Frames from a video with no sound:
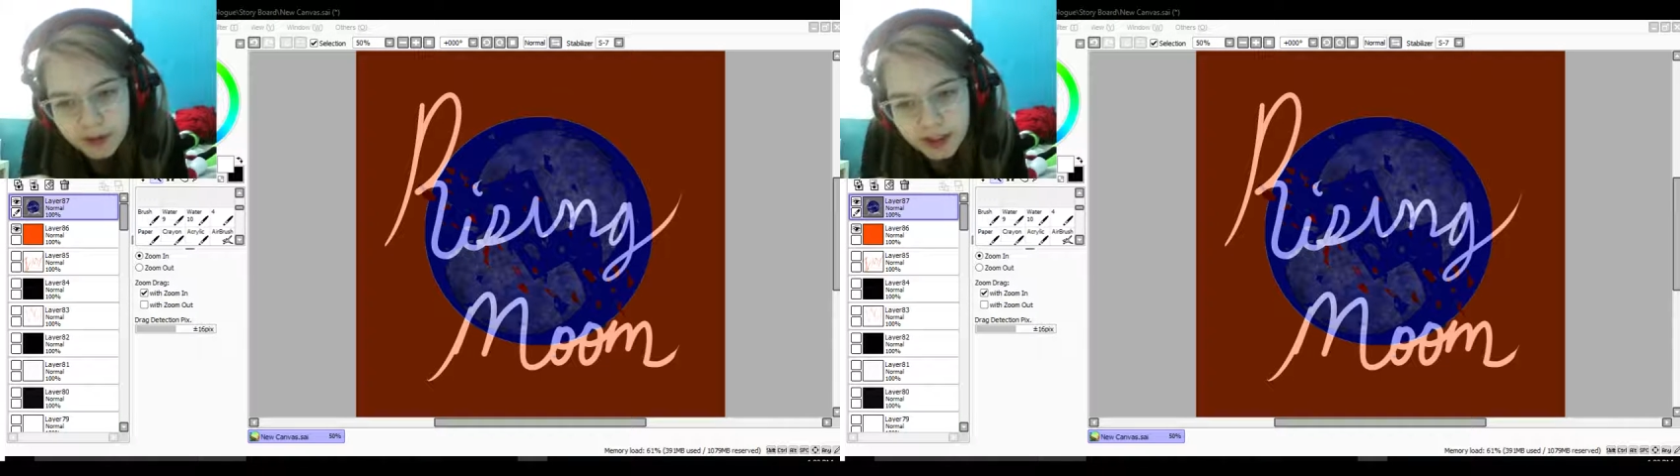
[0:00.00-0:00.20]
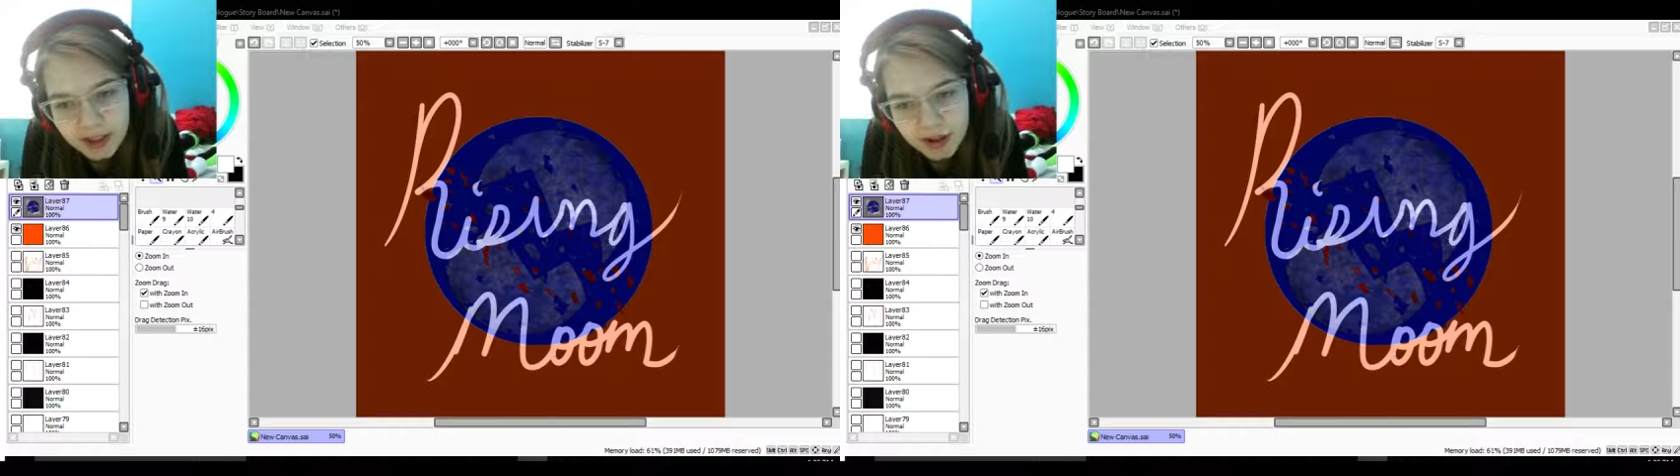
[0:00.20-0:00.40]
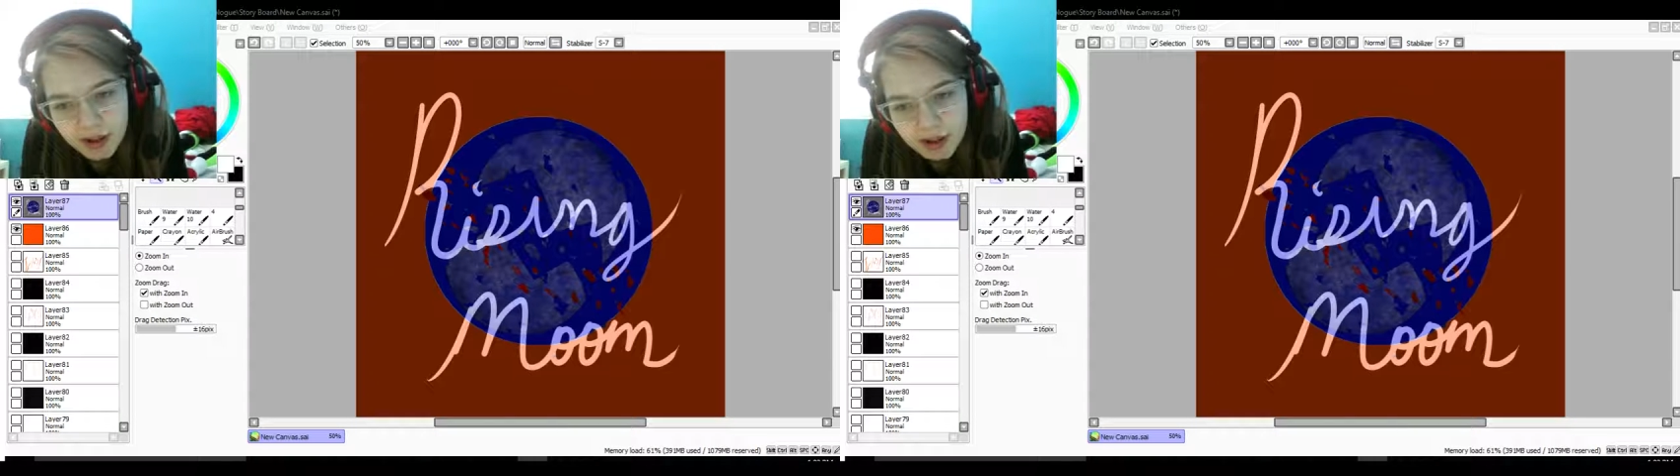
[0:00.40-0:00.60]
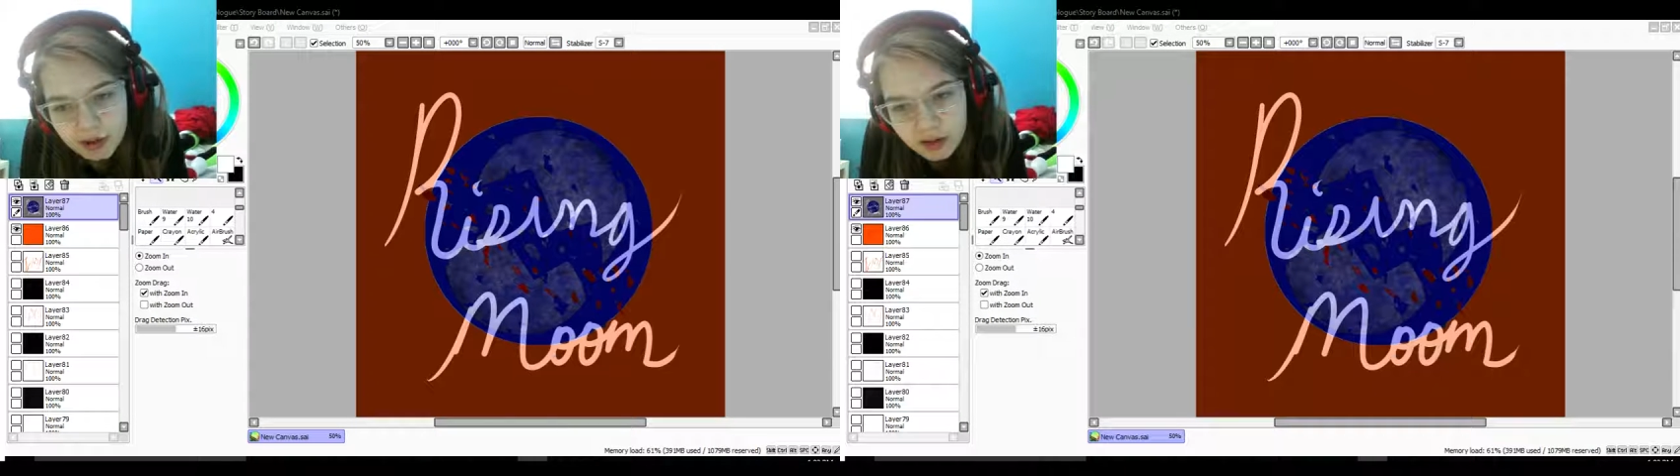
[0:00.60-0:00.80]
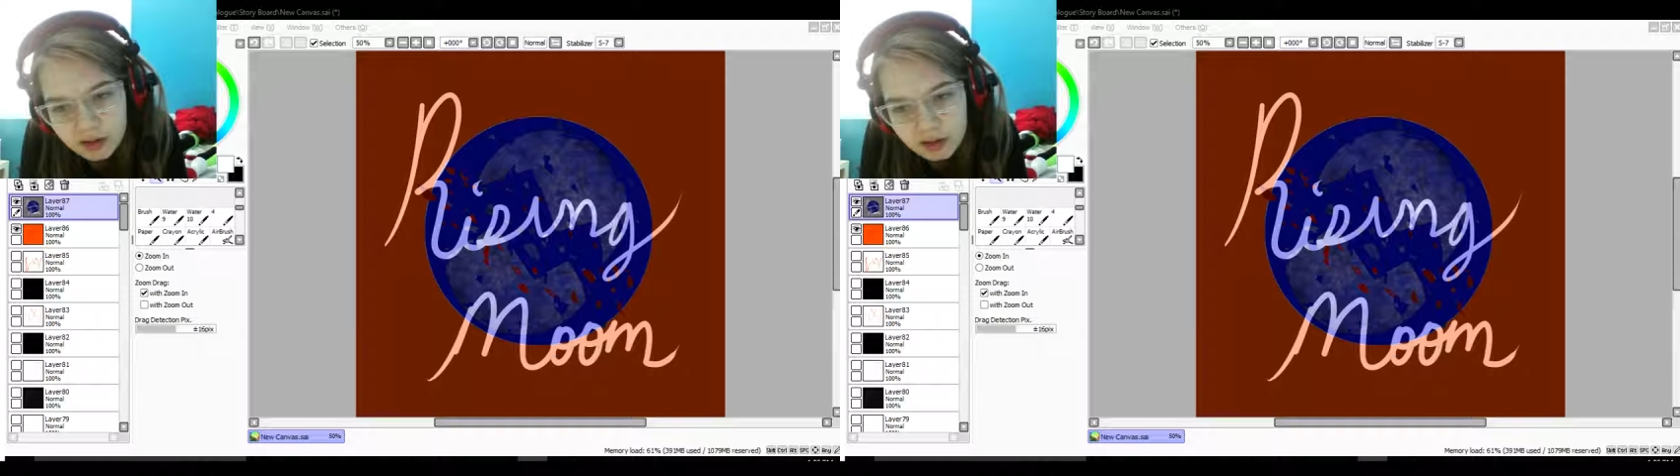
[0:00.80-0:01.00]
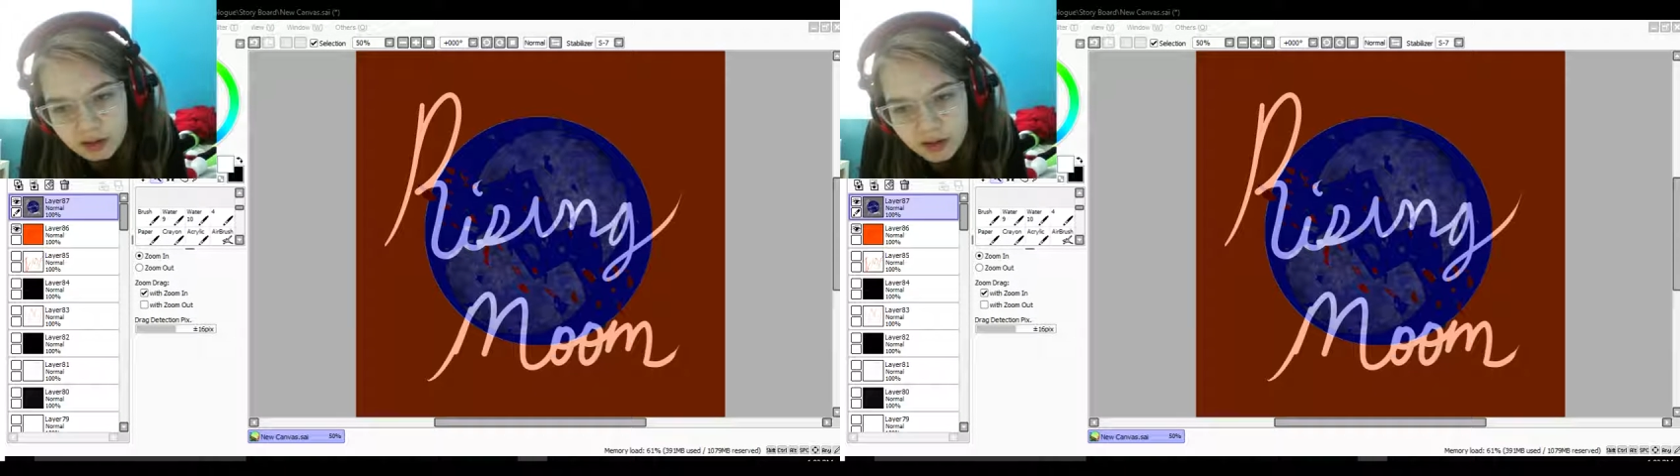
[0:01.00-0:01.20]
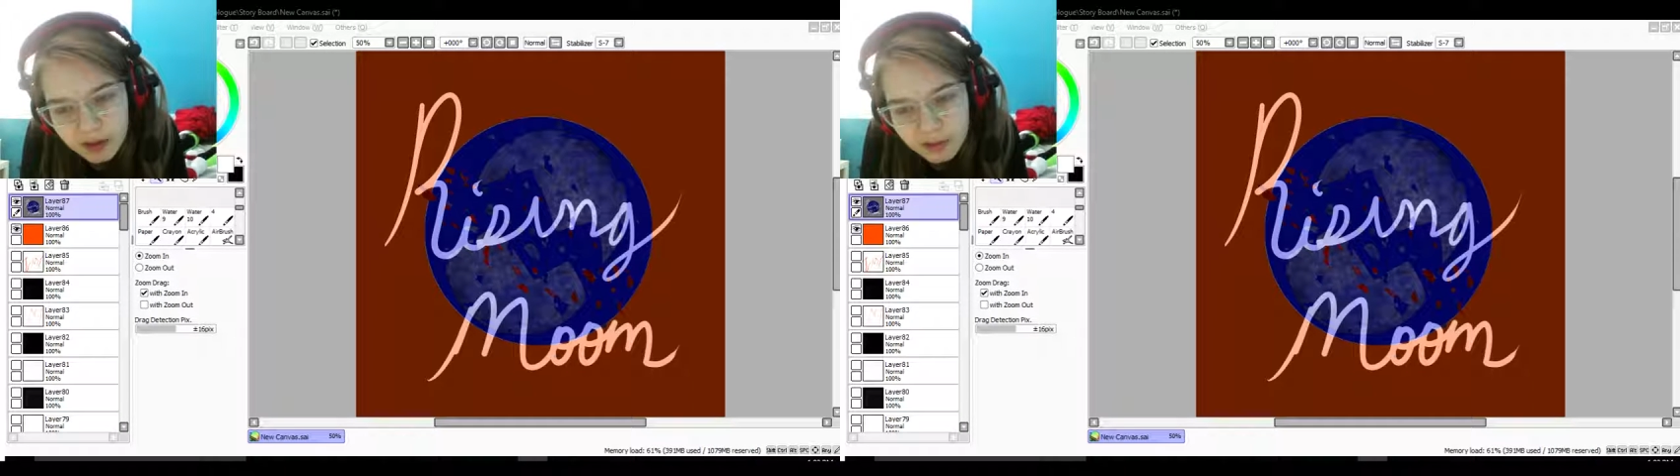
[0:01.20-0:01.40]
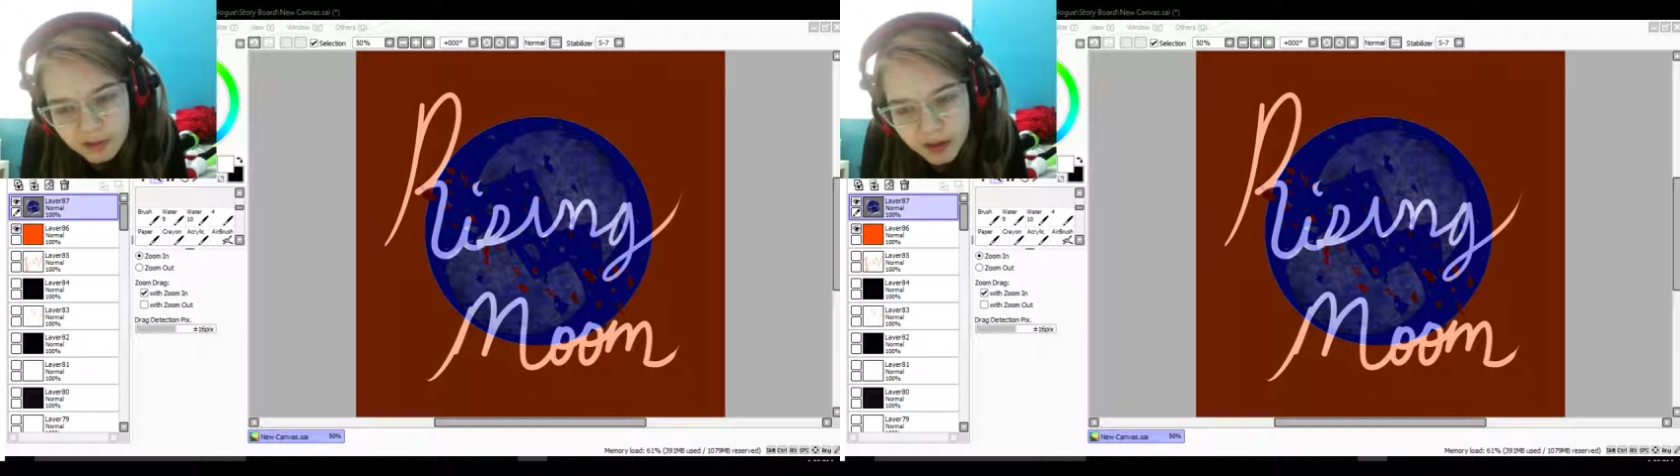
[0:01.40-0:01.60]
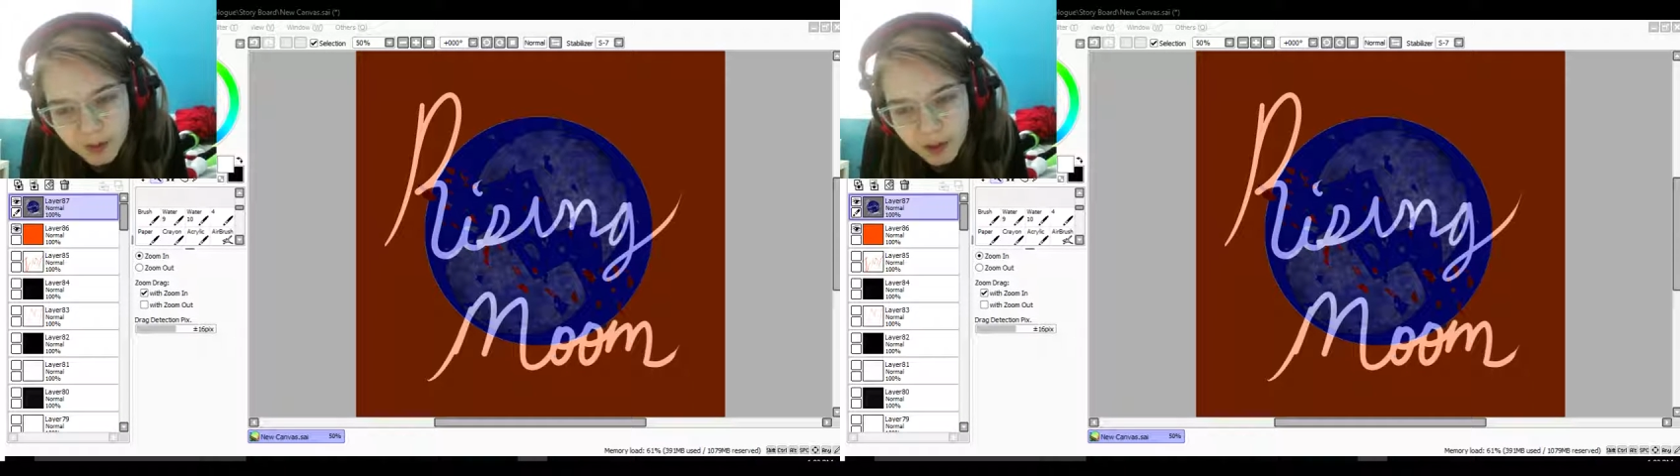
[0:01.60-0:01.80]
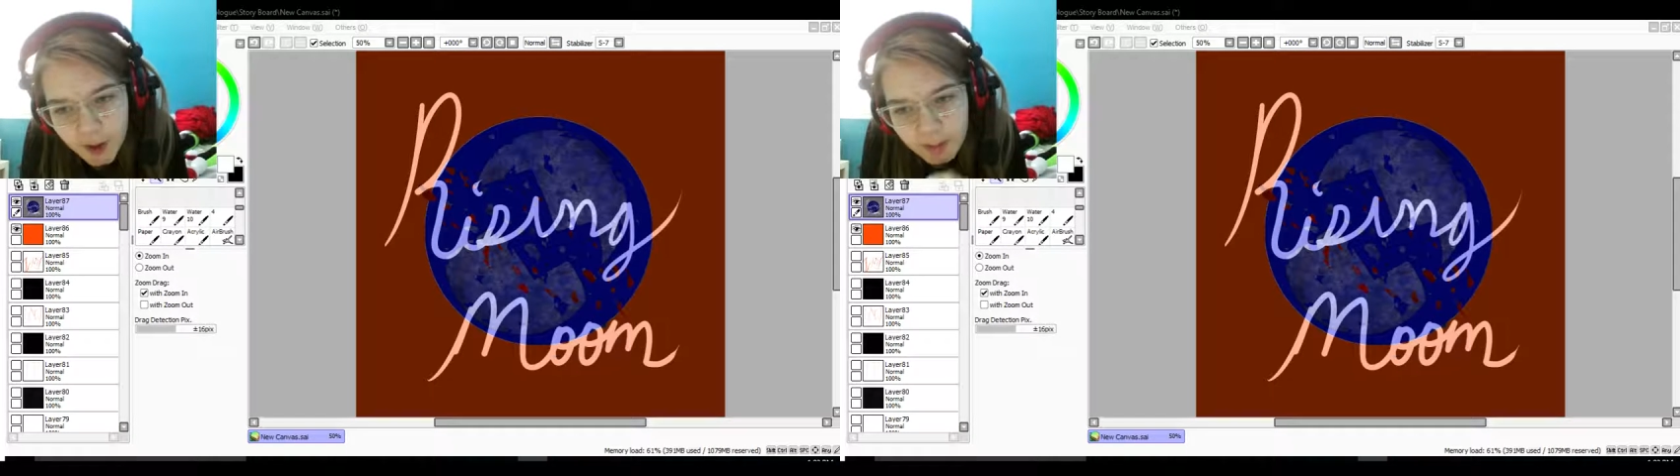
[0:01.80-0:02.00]
called
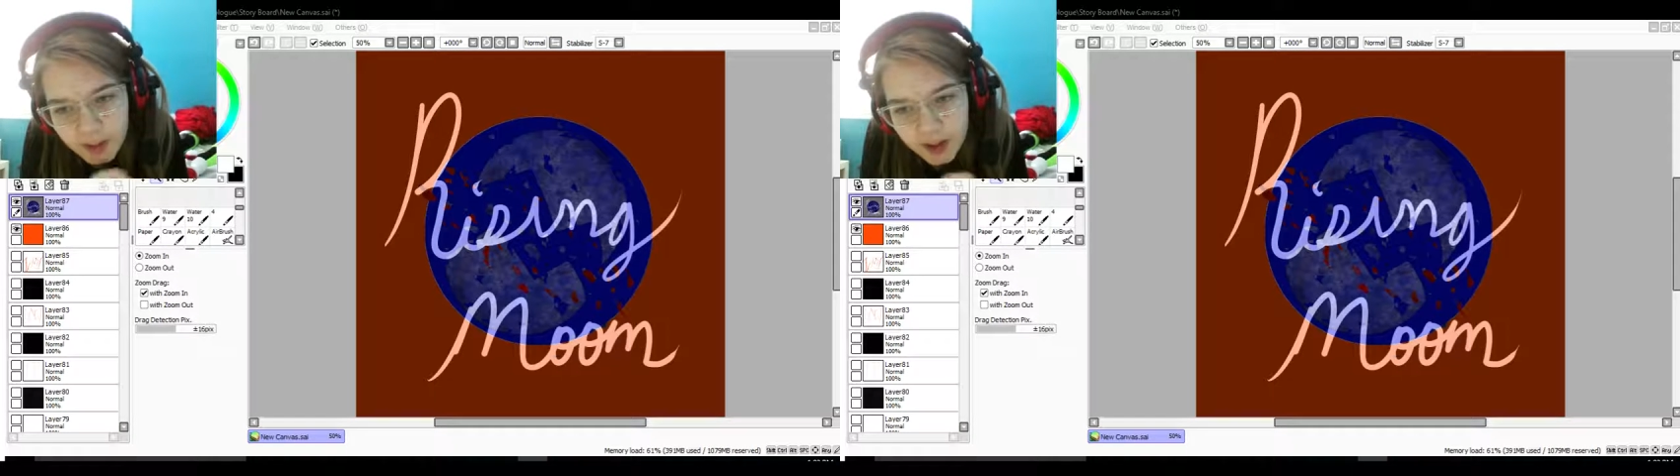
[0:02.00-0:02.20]
female, but